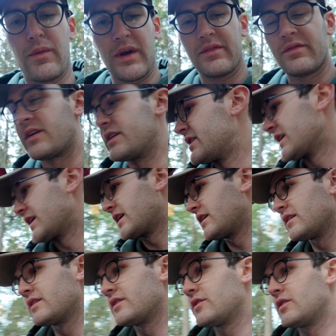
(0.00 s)
to wait for it to get
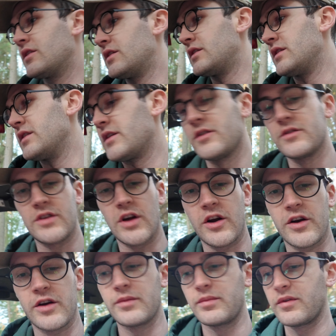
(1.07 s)
a little
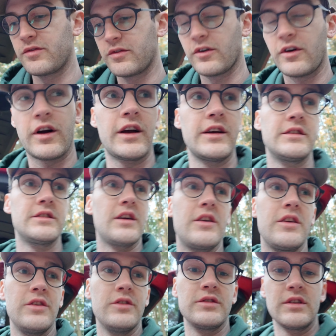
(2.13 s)
darker before I start
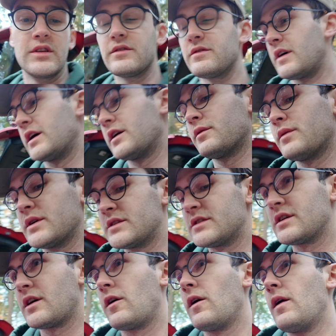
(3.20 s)
using the firewood.
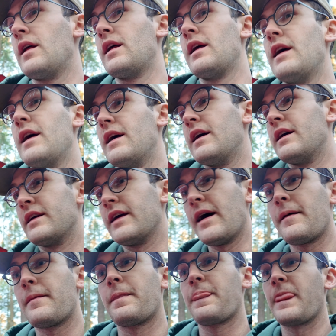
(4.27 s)
So
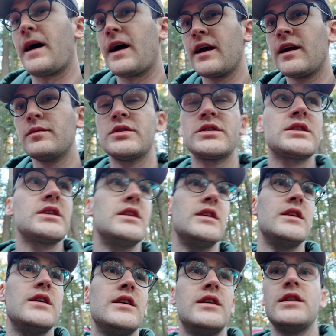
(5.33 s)
yeah, I am just
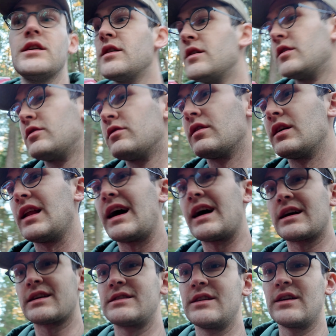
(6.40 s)
gonna
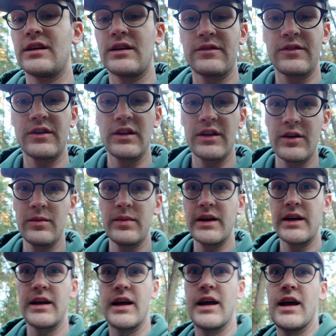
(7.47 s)
relax here for a little
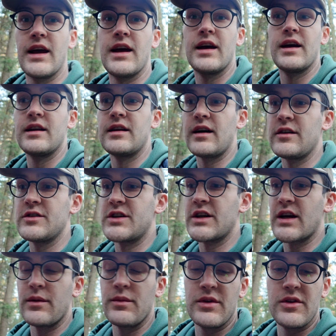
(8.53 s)
bit and I'll check
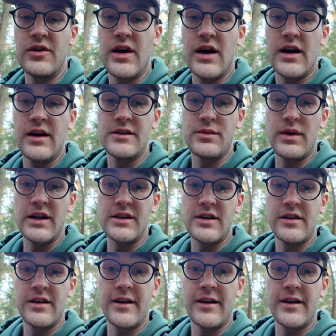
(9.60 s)
in with you guys when I start